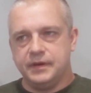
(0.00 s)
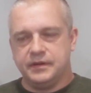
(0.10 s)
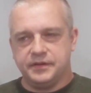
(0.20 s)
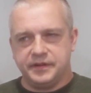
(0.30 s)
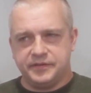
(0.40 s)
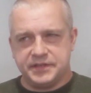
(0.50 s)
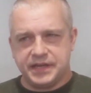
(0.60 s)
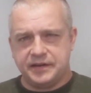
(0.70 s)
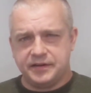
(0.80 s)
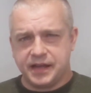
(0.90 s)
They have a
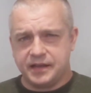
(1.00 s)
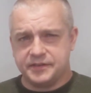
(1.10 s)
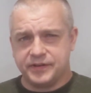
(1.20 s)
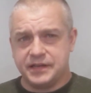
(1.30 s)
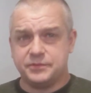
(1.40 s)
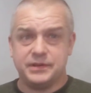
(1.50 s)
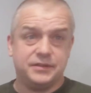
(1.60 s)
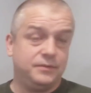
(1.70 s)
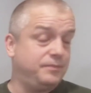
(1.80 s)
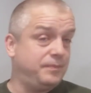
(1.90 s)
cider cask finish,
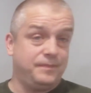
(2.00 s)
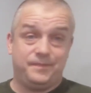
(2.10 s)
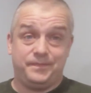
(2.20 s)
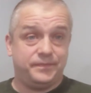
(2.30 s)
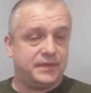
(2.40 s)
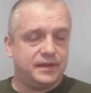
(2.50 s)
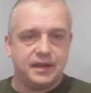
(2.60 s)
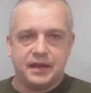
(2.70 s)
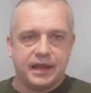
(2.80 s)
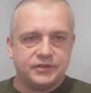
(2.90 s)

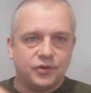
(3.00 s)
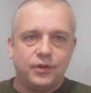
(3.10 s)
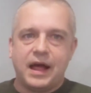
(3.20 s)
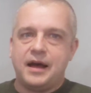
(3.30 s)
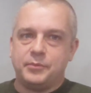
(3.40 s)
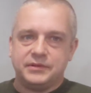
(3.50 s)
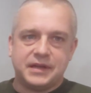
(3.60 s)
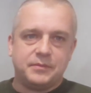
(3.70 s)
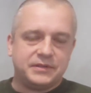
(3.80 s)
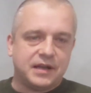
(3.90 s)
it's all apples,
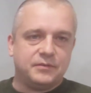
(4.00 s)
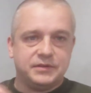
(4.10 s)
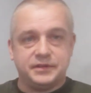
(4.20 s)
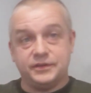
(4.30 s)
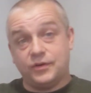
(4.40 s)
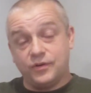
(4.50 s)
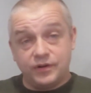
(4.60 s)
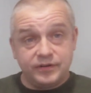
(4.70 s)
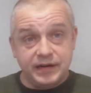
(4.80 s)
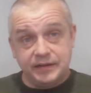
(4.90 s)
apples, apples, and
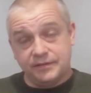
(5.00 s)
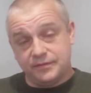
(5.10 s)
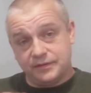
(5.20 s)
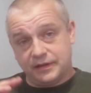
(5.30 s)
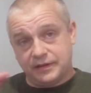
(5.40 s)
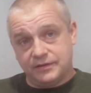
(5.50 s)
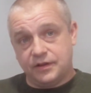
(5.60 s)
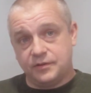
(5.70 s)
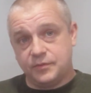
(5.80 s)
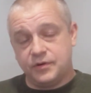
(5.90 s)
ordinary
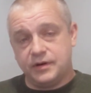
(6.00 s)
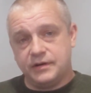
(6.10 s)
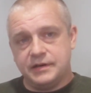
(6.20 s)
Tullamore.